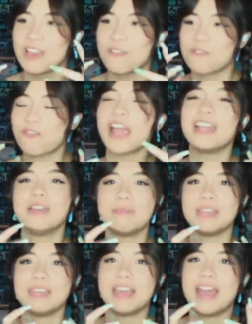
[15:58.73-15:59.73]

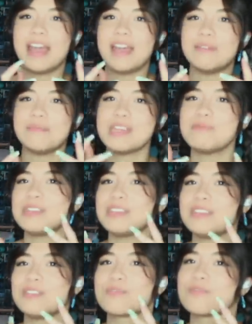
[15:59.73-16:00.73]
frightened me and made
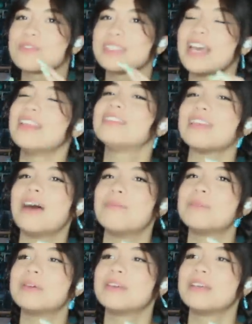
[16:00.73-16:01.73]
me tense
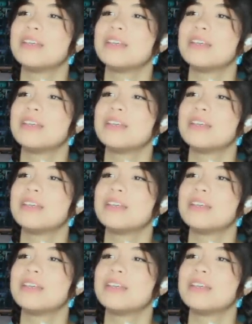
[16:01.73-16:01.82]
up.